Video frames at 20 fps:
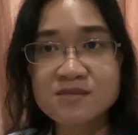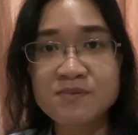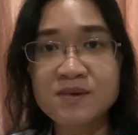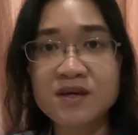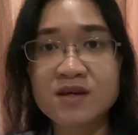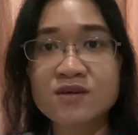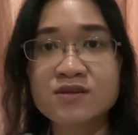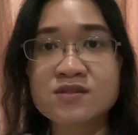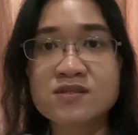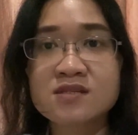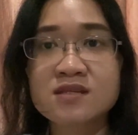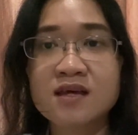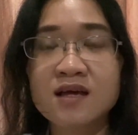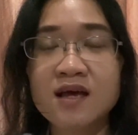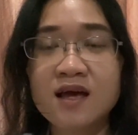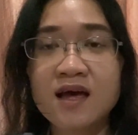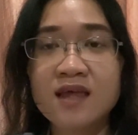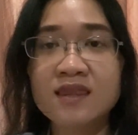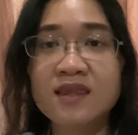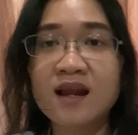because
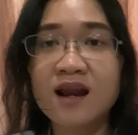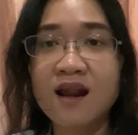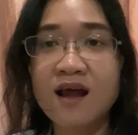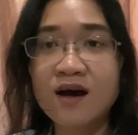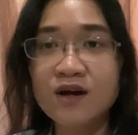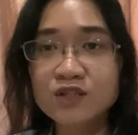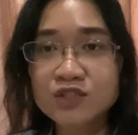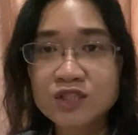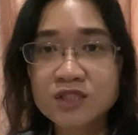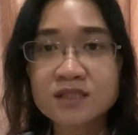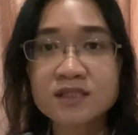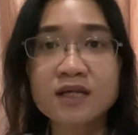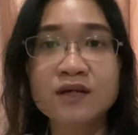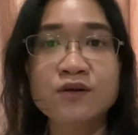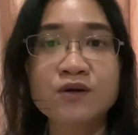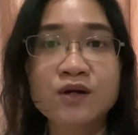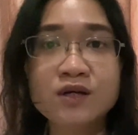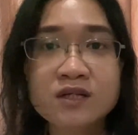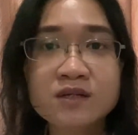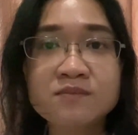the largest
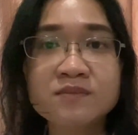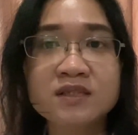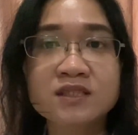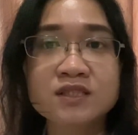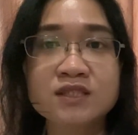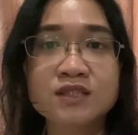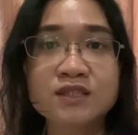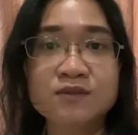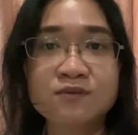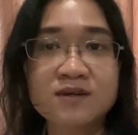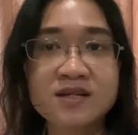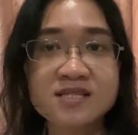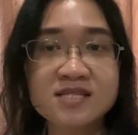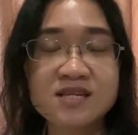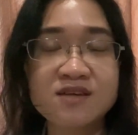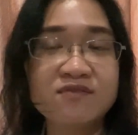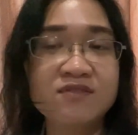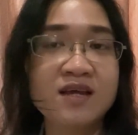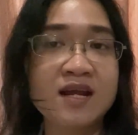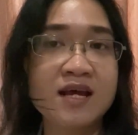economies to
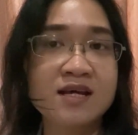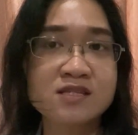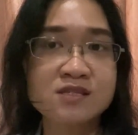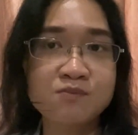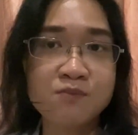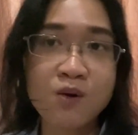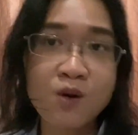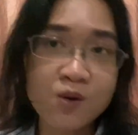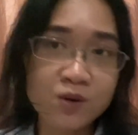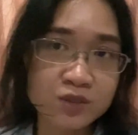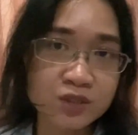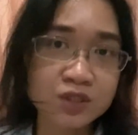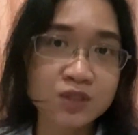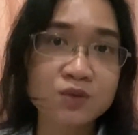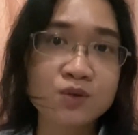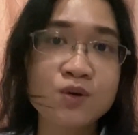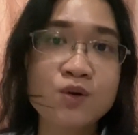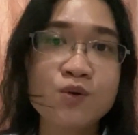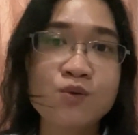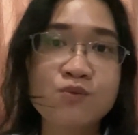receive their
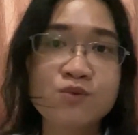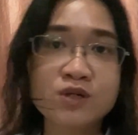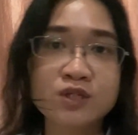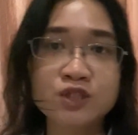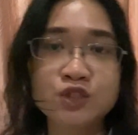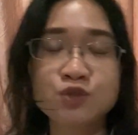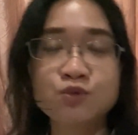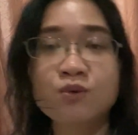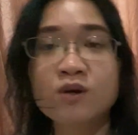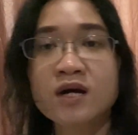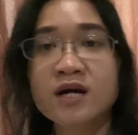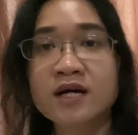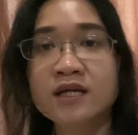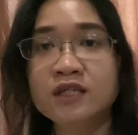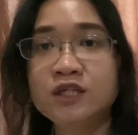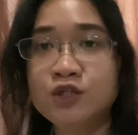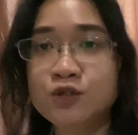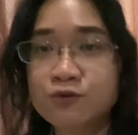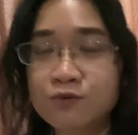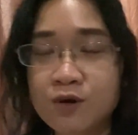exports, which were
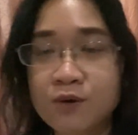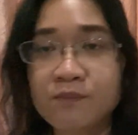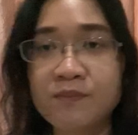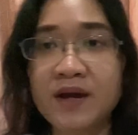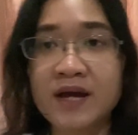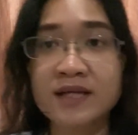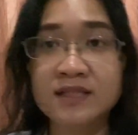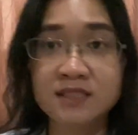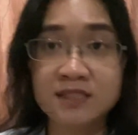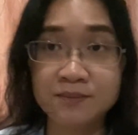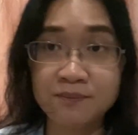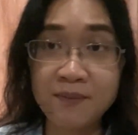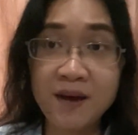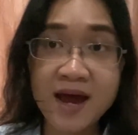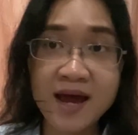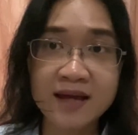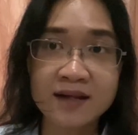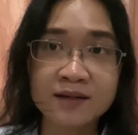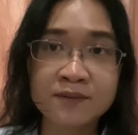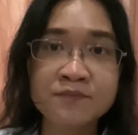Europe and
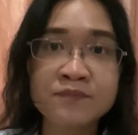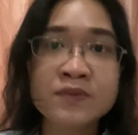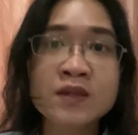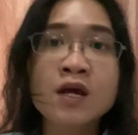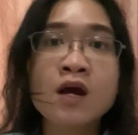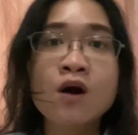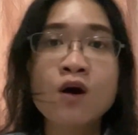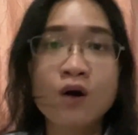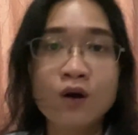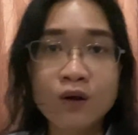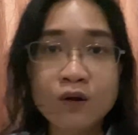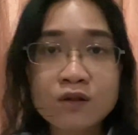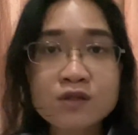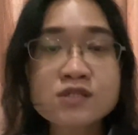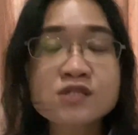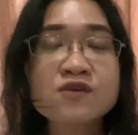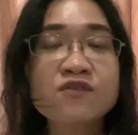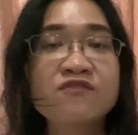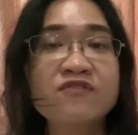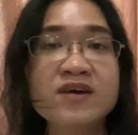Japan,
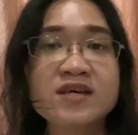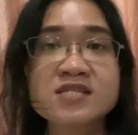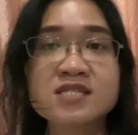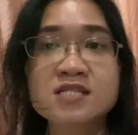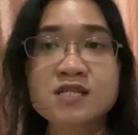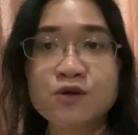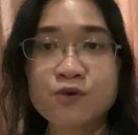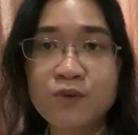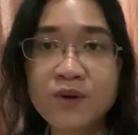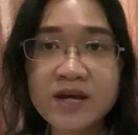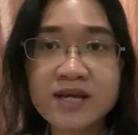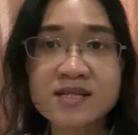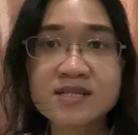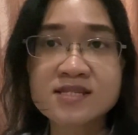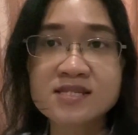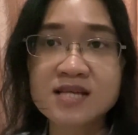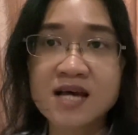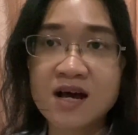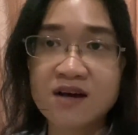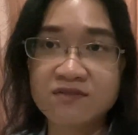also faced
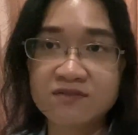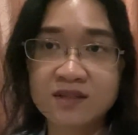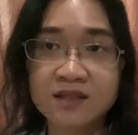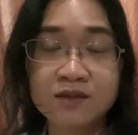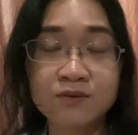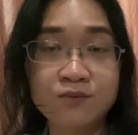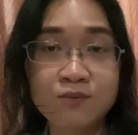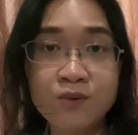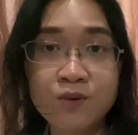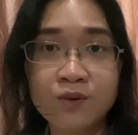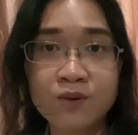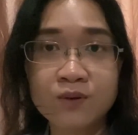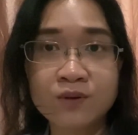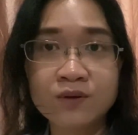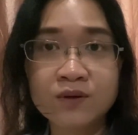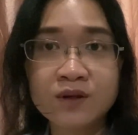ruins after the war.